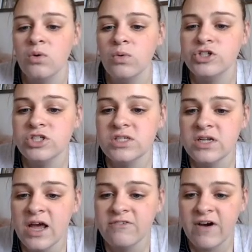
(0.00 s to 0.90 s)
Richardson
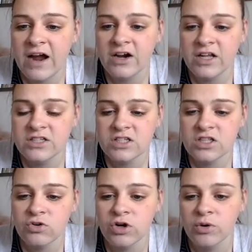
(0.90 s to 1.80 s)
had fired into
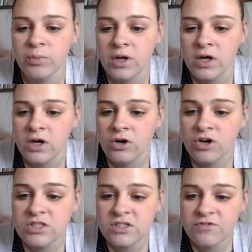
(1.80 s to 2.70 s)
the group.
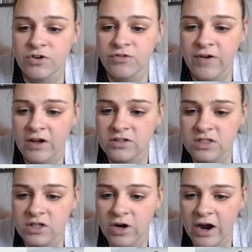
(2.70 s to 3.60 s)
Christopher fell to
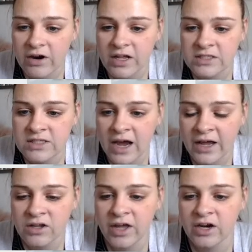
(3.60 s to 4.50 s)
the ground and
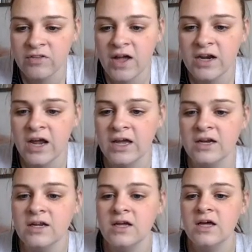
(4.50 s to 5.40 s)
died later that night.
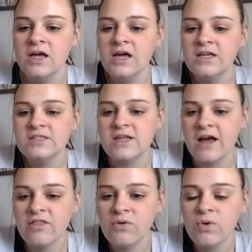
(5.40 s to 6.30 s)
His
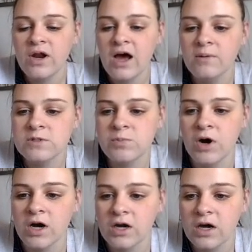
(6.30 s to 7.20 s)
death would help
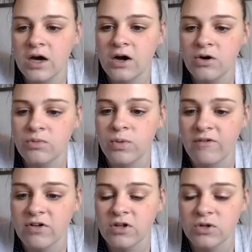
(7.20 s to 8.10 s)
spark a
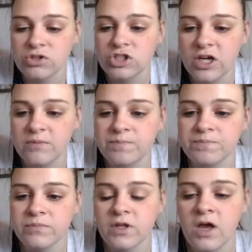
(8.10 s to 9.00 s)
revolution.
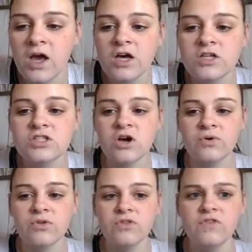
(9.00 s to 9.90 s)

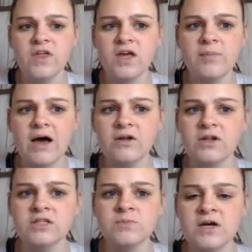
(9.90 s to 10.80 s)
So,
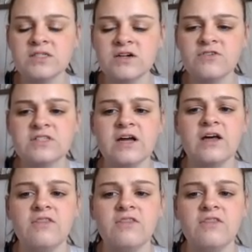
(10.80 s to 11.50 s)
let's pause there for a second.